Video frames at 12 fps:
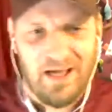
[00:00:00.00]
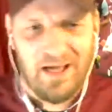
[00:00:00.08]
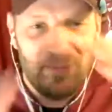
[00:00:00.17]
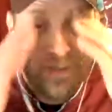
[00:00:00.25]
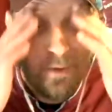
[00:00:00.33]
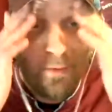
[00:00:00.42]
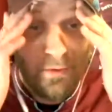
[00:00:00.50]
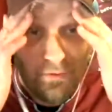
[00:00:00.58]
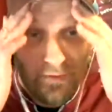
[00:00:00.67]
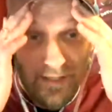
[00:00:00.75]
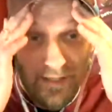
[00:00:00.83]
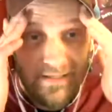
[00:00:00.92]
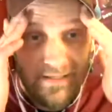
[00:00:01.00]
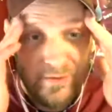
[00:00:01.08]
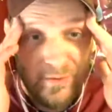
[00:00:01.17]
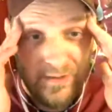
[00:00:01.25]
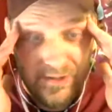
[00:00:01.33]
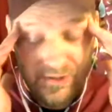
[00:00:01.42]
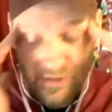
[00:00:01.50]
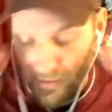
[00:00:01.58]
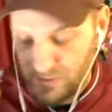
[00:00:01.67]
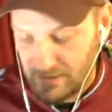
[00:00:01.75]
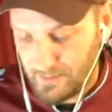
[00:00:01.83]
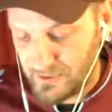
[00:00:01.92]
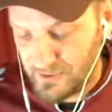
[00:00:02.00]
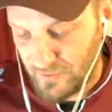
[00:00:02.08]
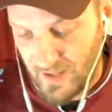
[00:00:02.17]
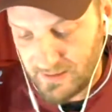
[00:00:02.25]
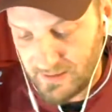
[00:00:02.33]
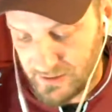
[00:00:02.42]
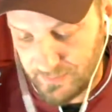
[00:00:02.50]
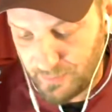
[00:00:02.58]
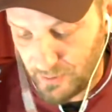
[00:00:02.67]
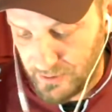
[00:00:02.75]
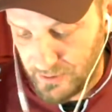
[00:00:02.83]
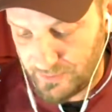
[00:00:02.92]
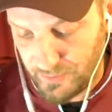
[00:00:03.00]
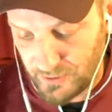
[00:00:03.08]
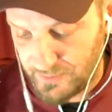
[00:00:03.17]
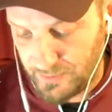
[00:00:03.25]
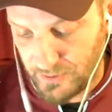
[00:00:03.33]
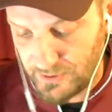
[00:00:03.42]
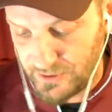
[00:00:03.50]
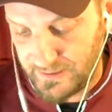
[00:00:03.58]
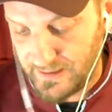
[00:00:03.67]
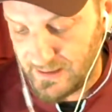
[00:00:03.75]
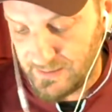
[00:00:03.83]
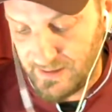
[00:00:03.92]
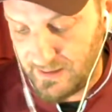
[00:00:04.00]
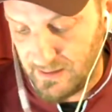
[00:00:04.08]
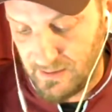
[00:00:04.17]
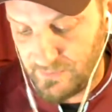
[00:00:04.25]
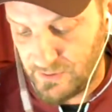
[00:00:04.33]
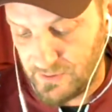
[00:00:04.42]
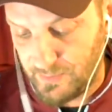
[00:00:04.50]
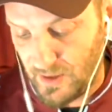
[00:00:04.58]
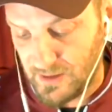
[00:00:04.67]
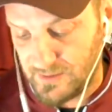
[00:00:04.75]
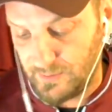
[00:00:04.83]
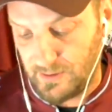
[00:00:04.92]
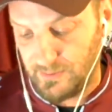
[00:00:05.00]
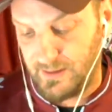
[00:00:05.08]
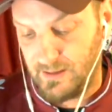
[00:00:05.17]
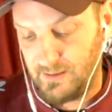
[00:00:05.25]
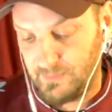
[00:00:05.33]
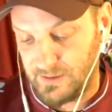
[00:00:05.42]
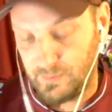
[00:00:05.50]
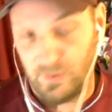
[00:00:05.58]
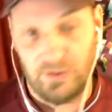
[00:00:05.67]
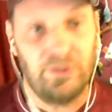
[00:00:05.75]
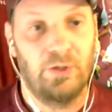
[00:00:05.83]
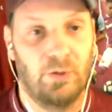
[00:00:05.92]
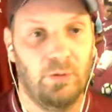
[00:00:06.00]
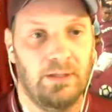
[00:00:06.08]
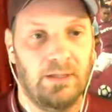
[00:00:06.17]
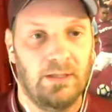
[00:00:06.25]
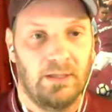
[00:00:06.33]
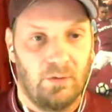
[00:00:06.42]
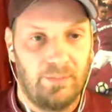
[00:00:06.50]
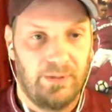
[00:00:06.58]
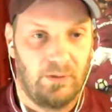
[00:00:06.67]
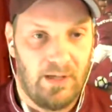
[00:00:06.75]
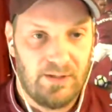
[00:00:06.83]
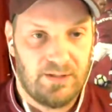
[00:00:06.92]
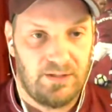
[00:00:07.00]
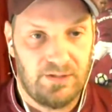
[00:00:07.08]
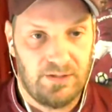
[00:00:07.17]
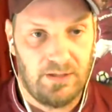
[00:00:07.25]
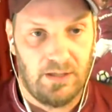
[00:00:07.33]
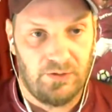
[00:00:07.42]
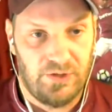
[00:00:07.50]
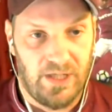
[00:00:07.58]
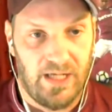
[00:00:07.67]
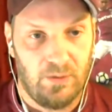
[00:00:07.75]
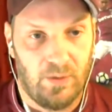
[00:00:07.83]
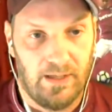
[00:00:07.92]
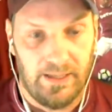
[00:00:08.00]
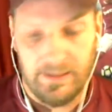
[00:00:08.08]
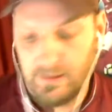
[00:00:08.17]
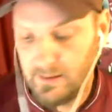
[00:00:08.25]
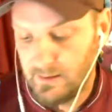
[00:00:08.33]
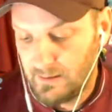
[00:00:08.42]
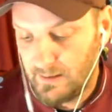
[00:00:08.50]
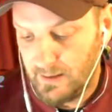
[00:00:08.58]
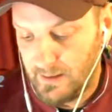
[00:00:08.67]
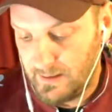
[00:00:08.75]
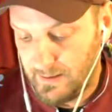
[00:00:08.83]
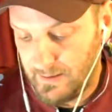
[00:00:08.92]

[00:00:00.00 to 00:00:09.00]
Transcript: been going crazy doing these shows. I've been trying to just push, and get as many interviews as possible out there because we're new. We've been around since, you know, January, and